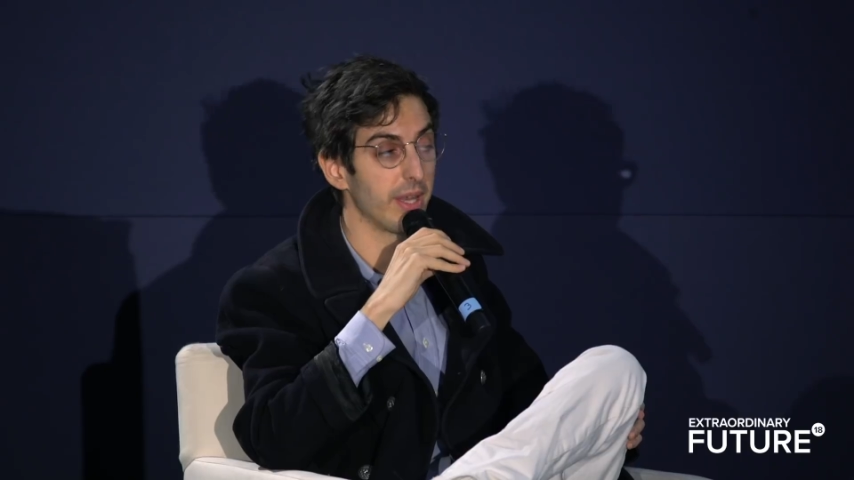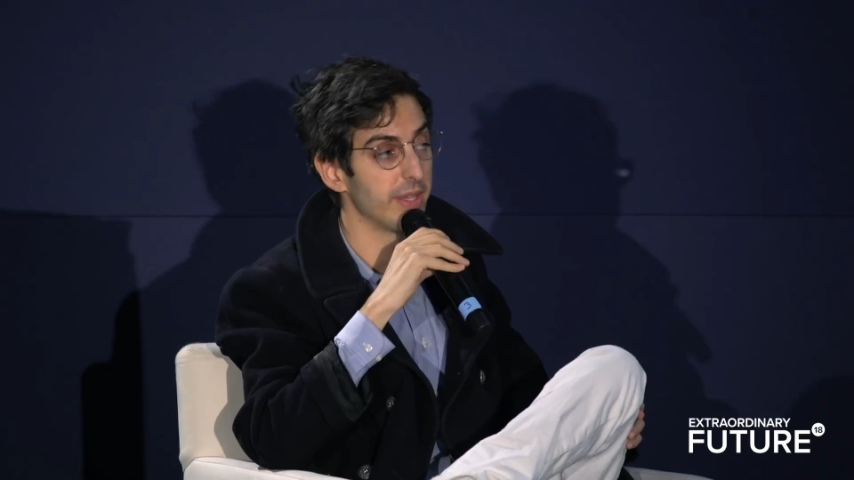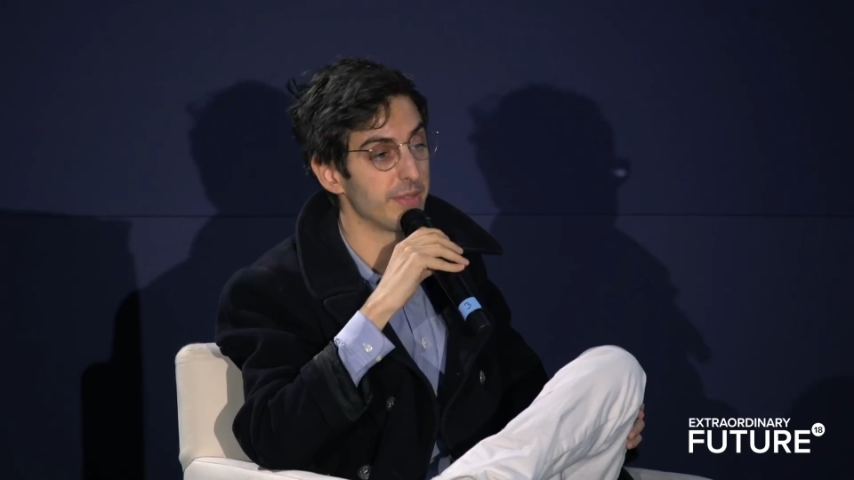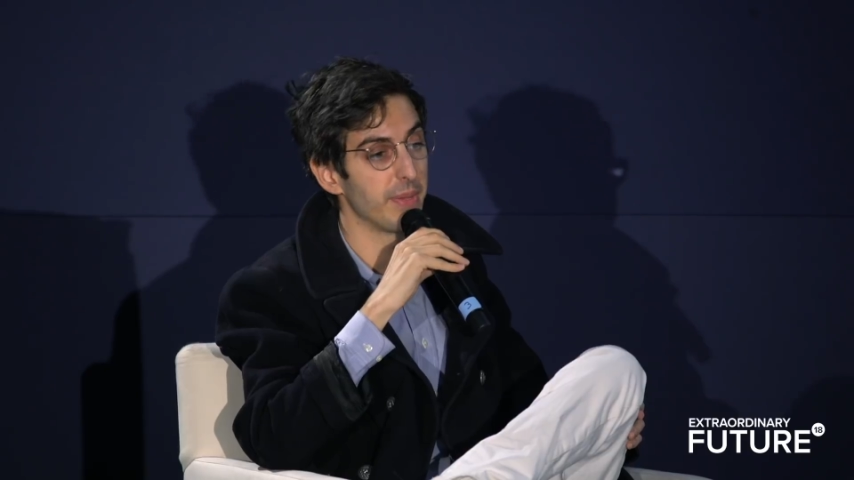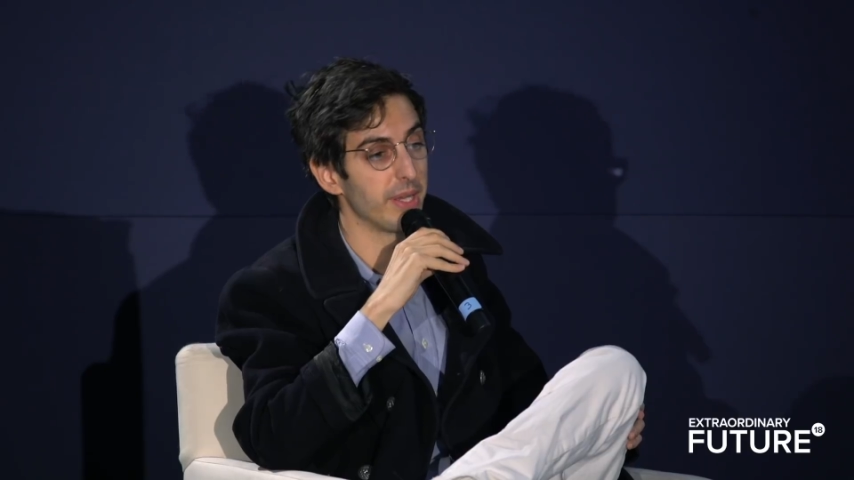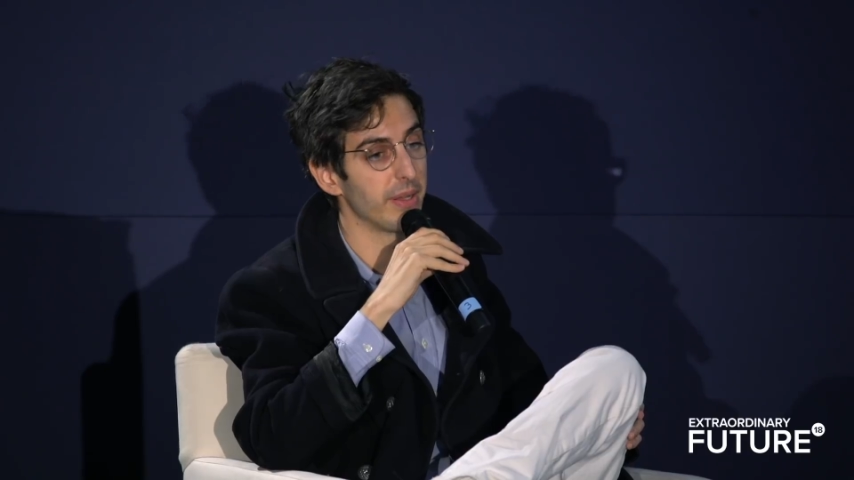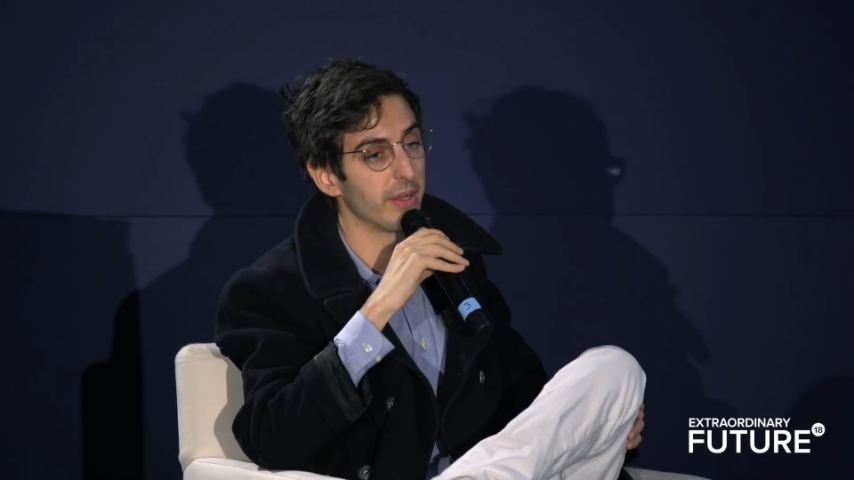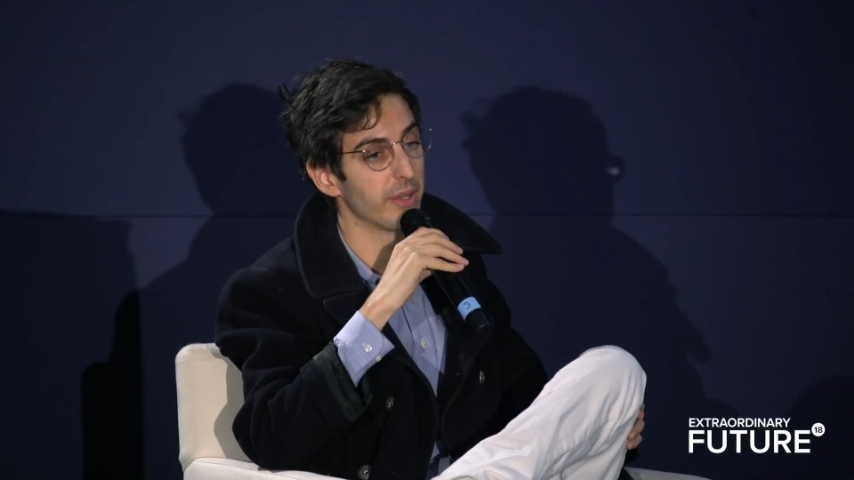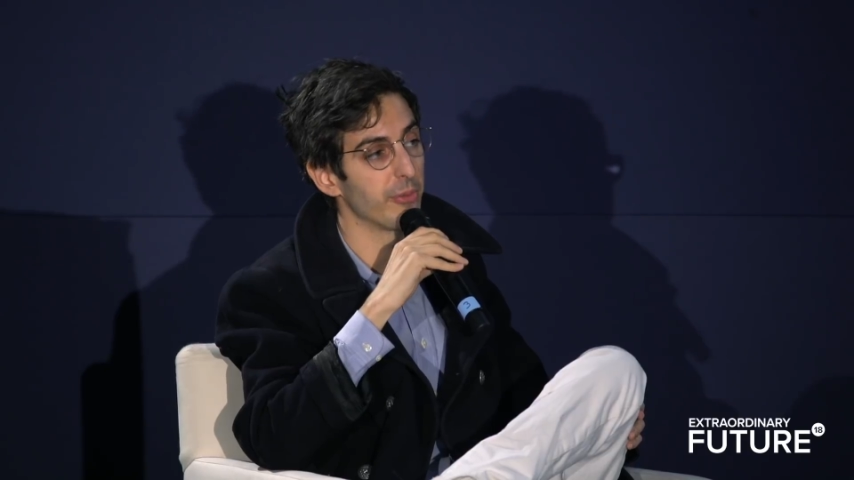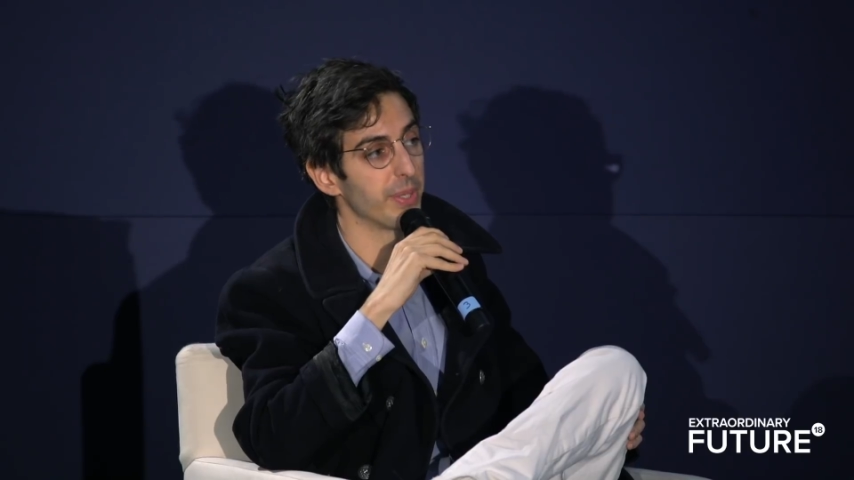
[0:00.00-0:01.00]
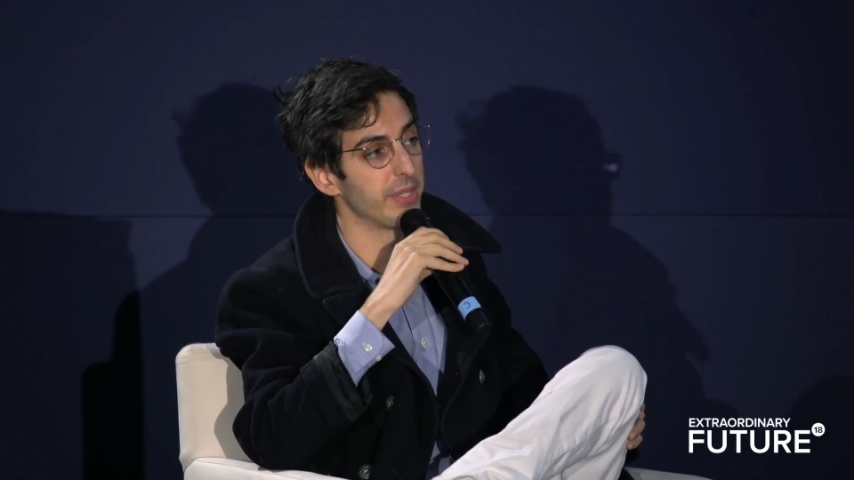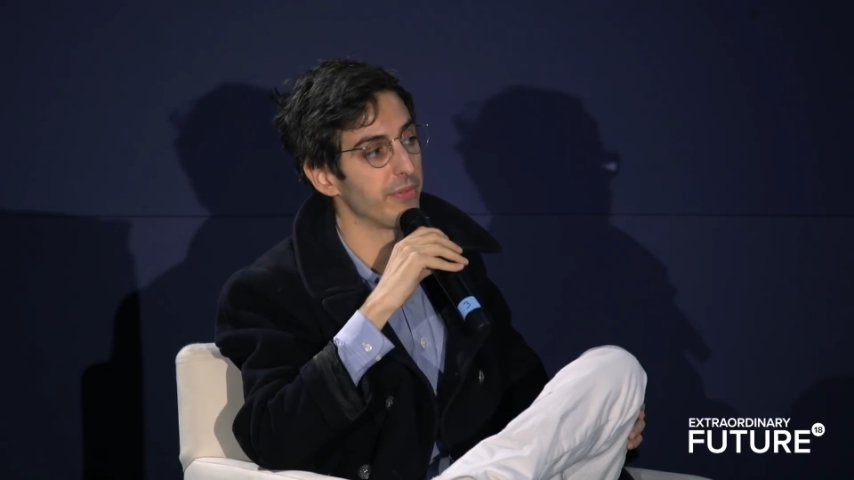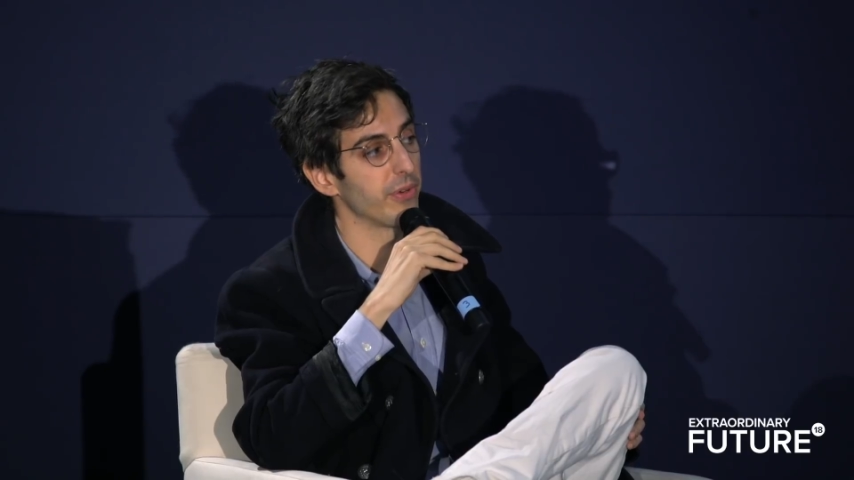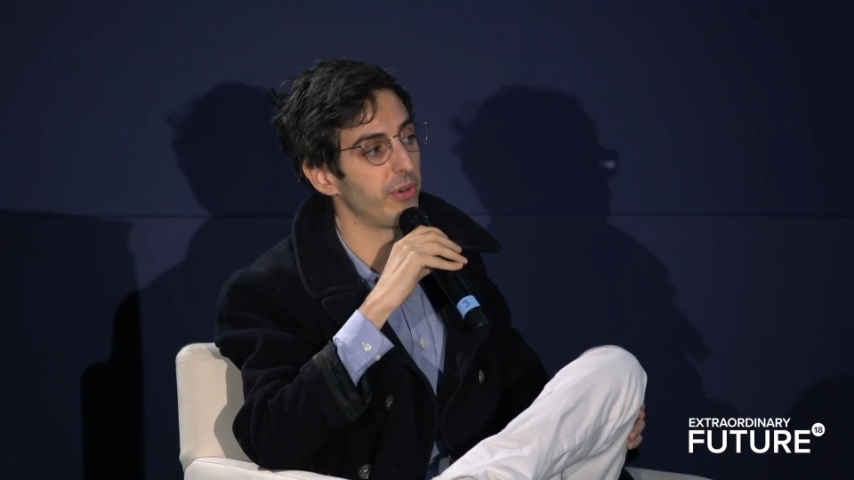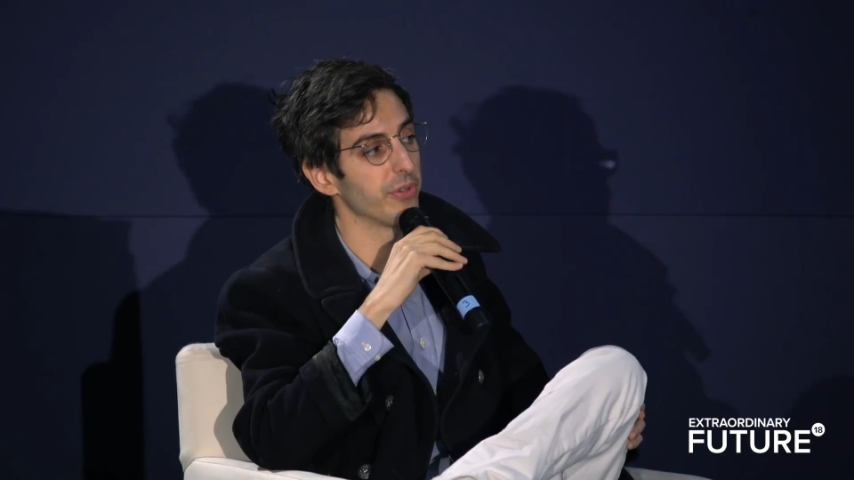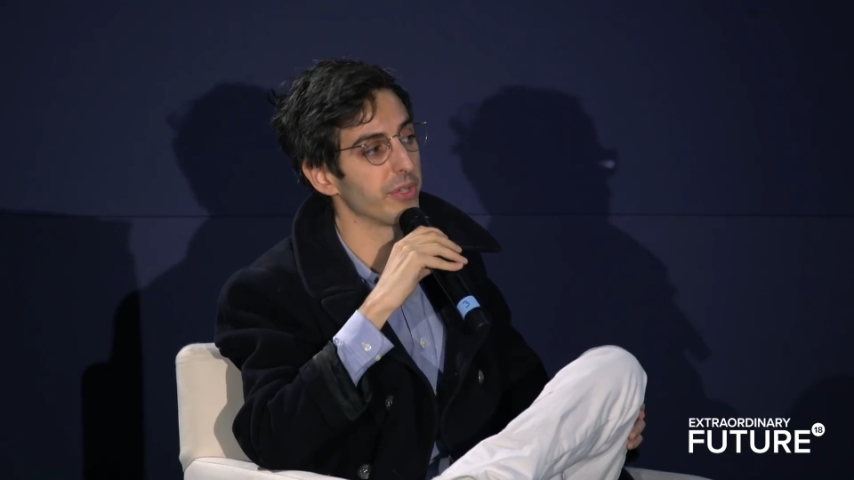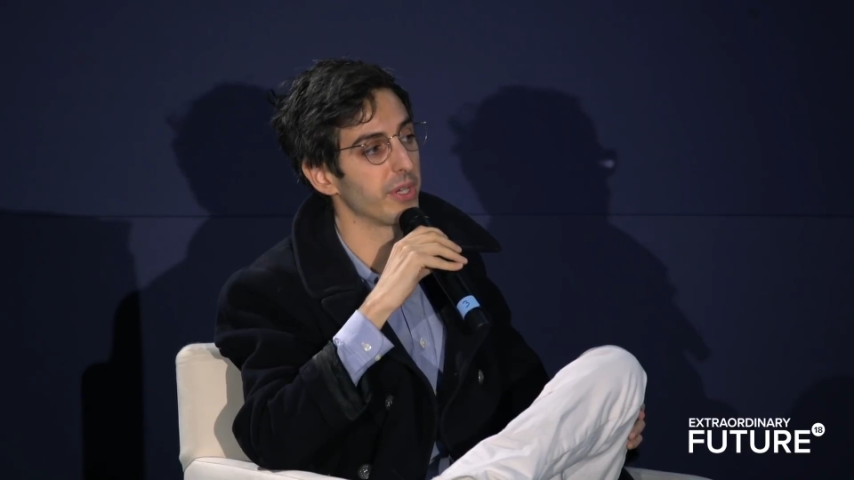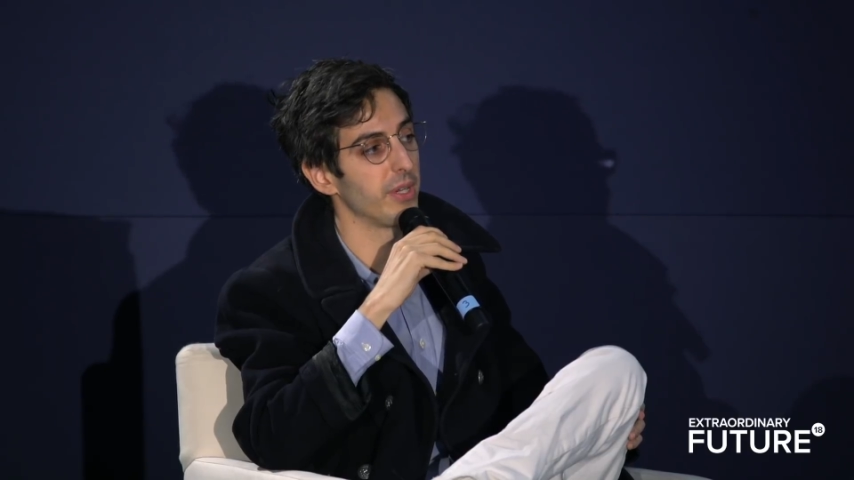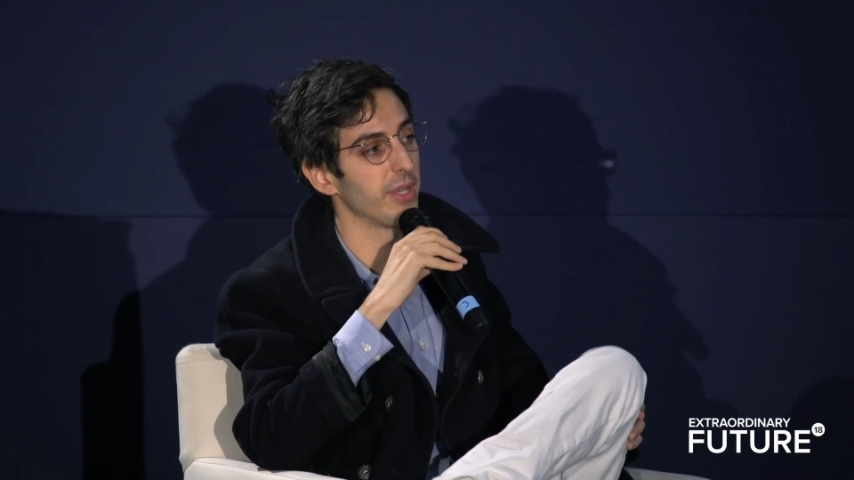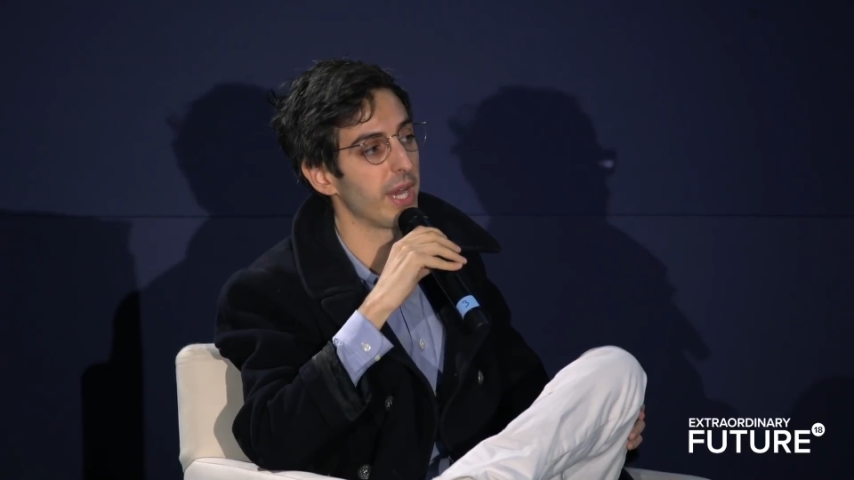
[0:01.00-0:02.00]
and it's made it a little bit difficult to
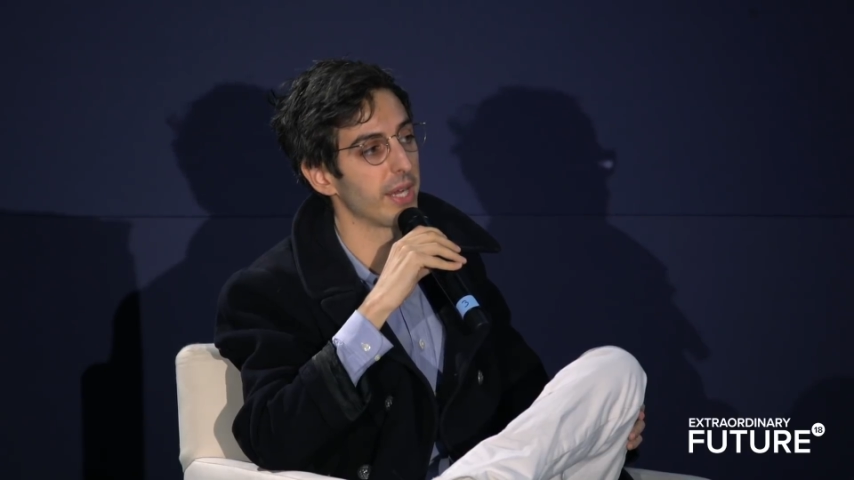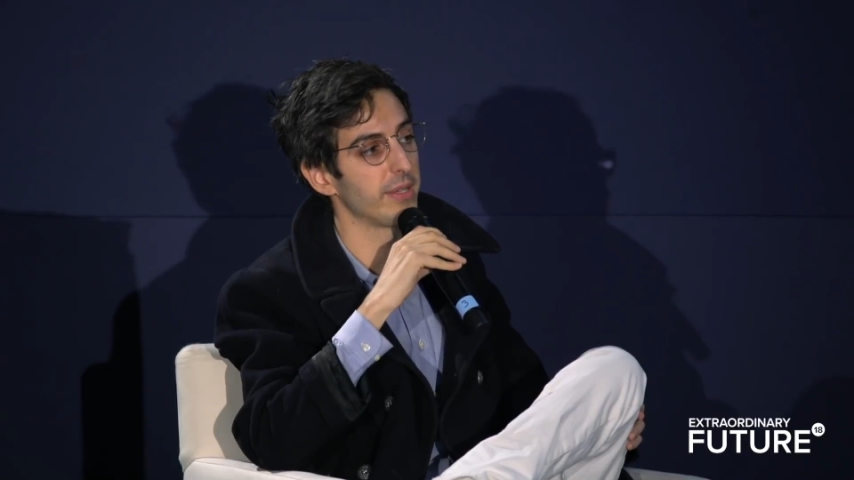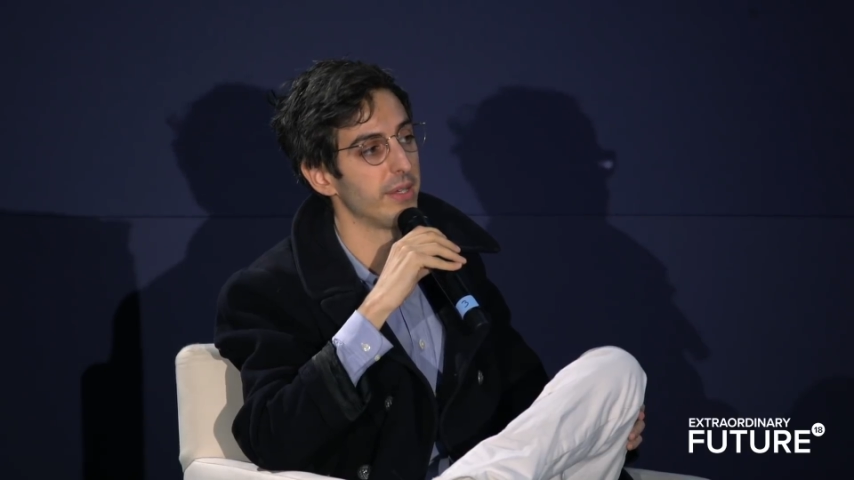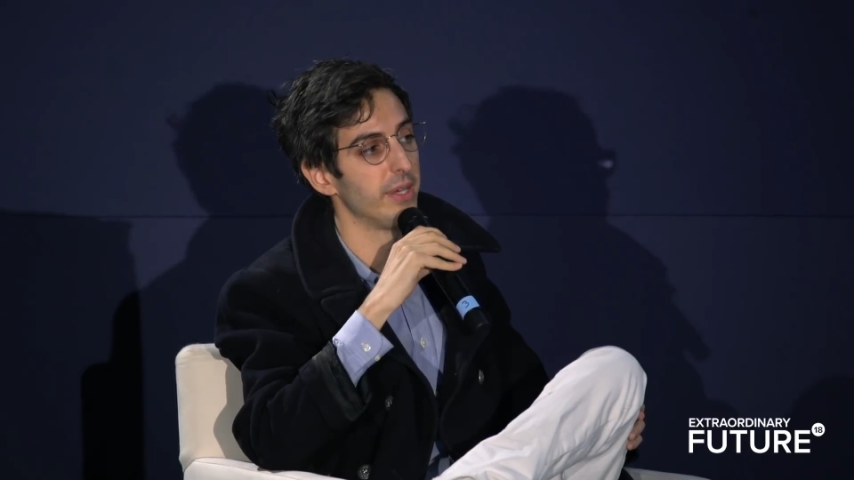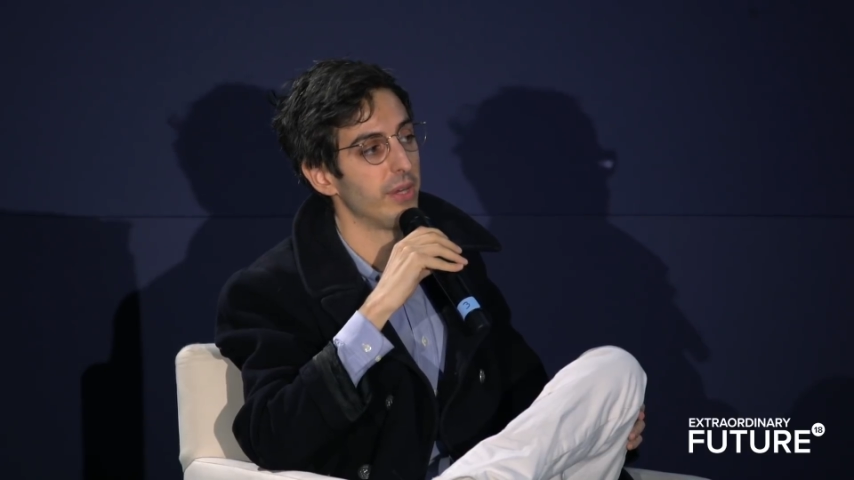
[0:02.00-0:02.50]
collect